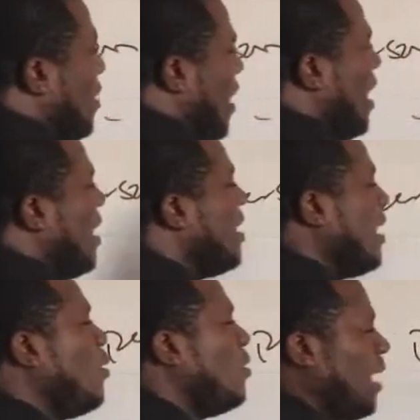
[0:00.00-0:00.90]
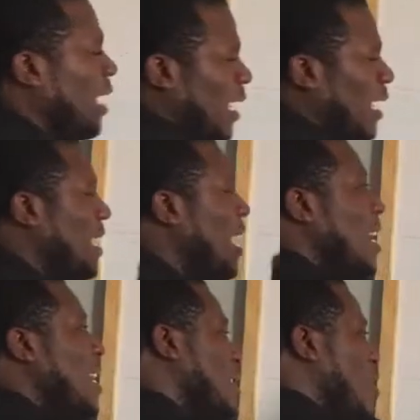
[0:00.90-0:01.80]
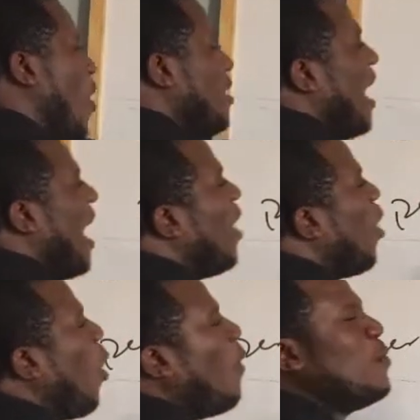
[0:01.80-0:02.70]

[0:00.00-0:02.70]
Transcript: sentence is called error of